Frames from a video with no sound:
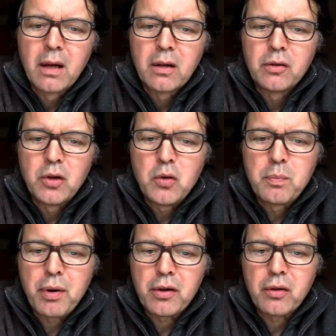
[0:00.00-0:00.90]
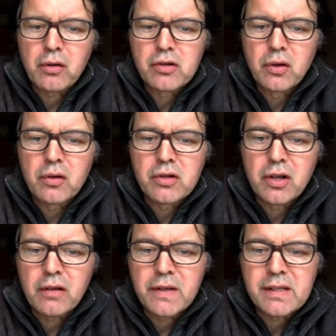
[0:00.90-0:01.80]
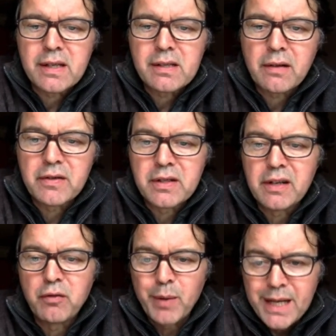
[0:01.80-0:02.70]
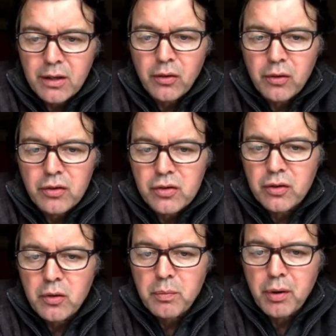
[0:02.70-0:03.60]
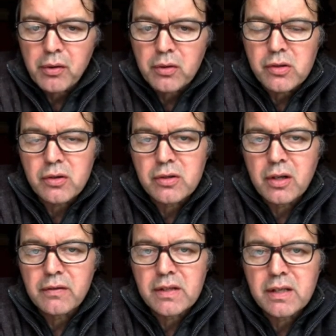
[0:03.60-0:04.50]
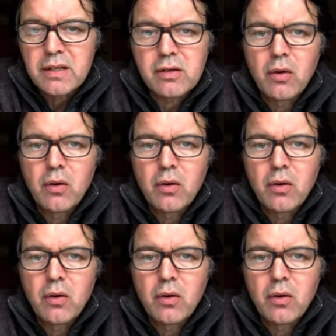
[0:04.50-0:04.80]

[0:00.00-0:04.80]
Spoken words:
New products or services, obviously if we launch new products or services,